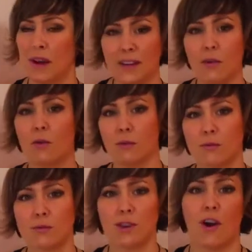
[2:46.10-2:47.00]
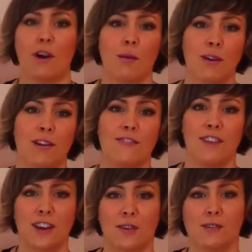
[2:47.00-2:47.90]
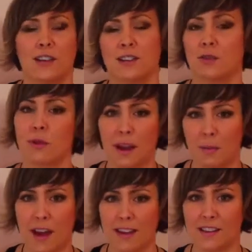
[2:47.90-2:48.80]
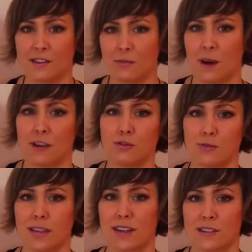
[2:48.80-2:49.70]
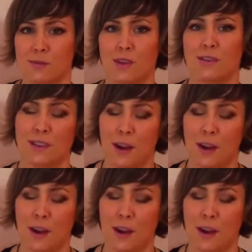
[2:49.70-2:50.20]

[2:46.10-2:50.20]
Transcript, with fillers: but I don't talk about it on videos and I don't recommend it too much because when you